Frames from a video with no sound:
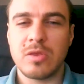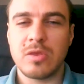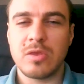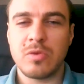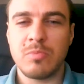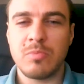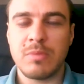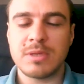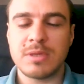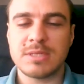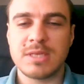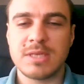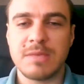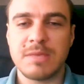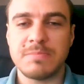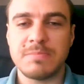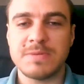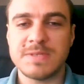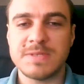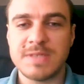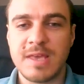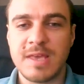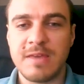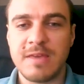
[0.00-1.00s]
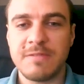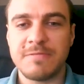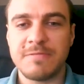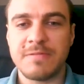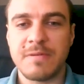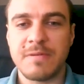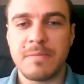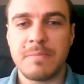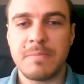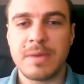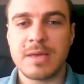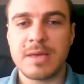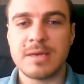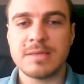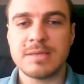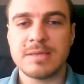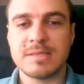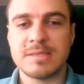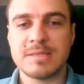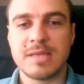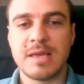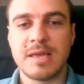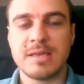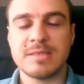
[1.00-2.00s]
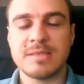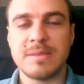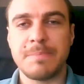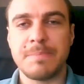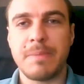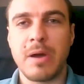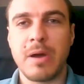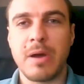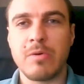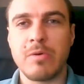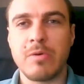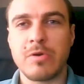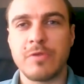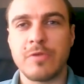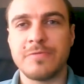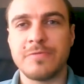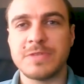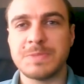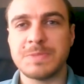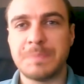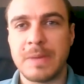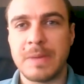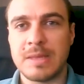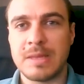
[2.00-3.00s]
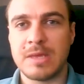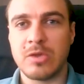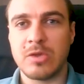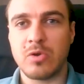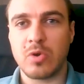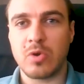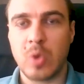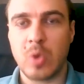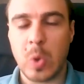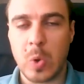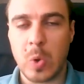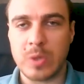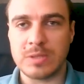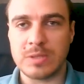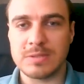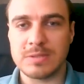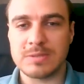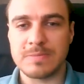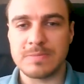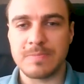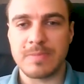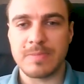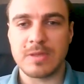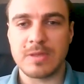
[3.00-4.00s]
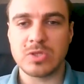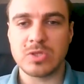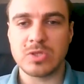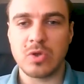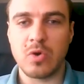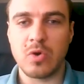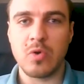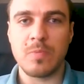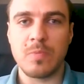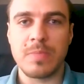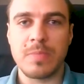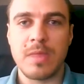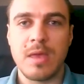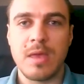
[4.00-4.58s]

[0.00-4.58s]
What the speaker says: you must keep safe because it has the power of spending your coins. So